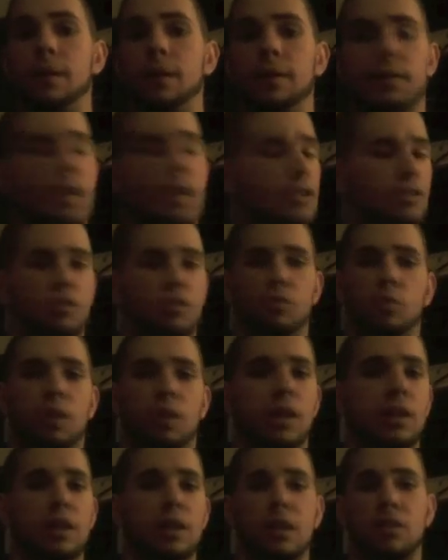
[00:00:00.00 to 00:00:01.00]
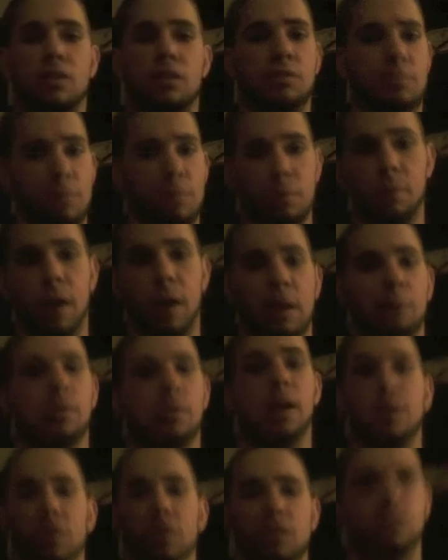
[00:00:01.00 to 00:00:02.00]
That's the bottom
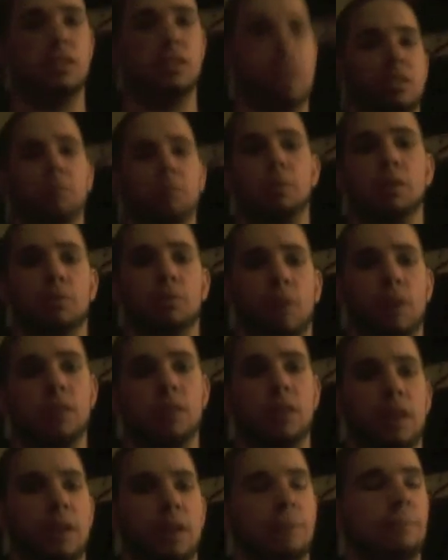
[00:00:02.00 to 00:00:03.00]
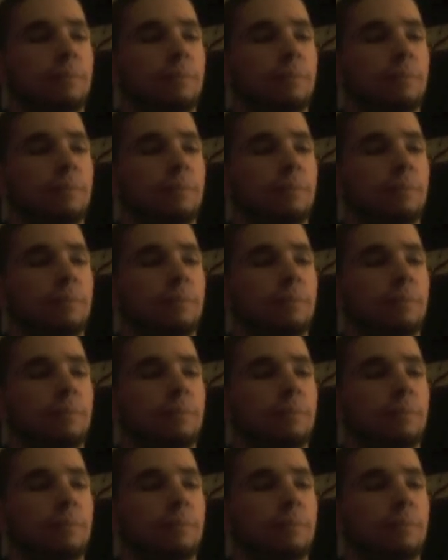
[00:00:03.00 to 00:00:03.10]
line. This needs to be the right thing.